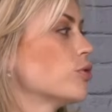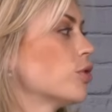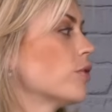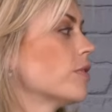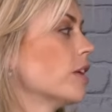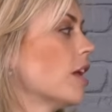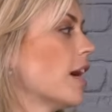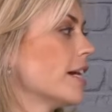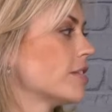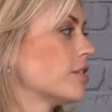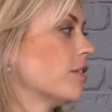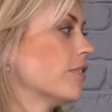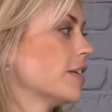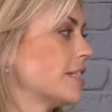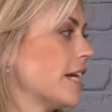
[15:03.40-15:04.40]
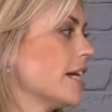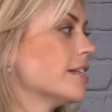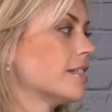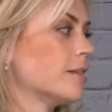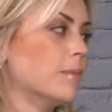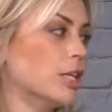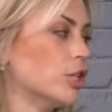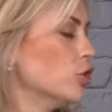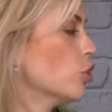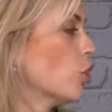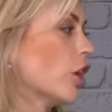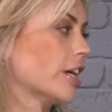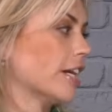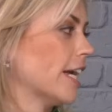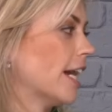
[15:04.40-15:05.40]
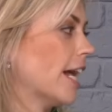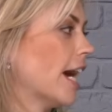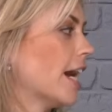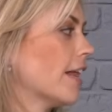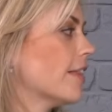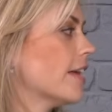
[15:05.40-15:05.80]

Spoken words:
turn the lights off, it tends to mean you got to get out